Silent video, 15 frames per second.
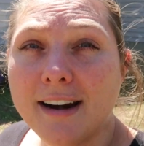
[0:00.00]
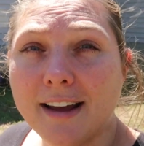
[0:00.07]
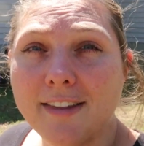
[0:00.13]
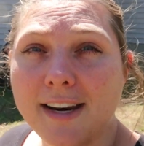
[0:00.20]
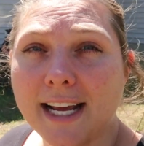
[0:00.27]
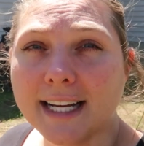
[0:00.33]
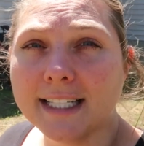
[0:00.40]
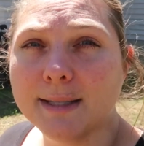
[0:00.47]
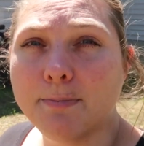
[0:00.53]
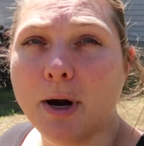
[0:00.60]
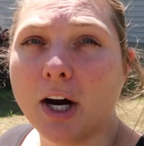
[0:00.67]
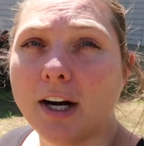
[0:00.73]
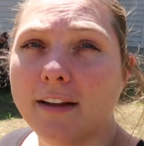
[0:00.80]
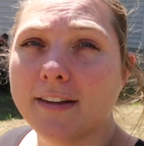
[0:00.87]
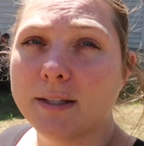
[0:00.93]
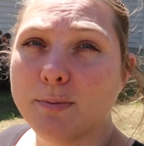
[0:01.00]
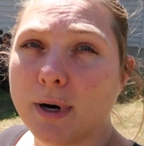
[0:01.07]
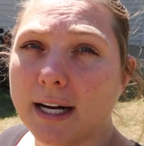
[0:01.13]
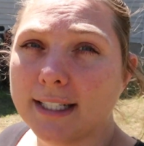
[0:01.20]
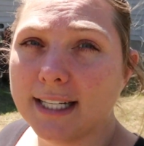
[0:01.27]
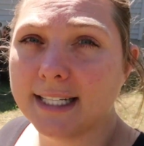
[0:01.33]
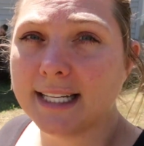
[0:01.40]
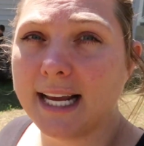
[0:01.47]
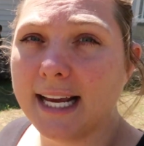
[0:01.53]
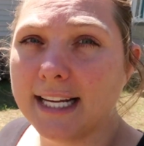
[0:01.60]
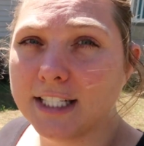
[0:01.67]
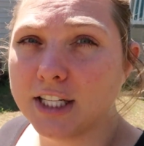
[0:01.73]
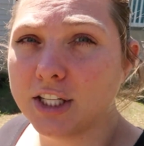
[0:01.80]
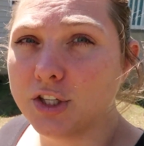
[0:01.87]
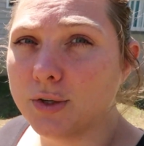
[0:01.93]
Now the next part of this process
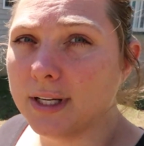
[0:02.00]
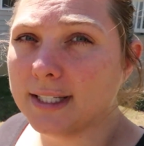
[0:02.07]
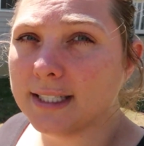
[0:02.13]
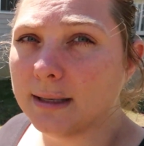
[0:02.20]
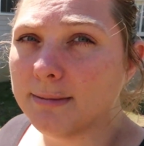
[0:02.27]
is that you need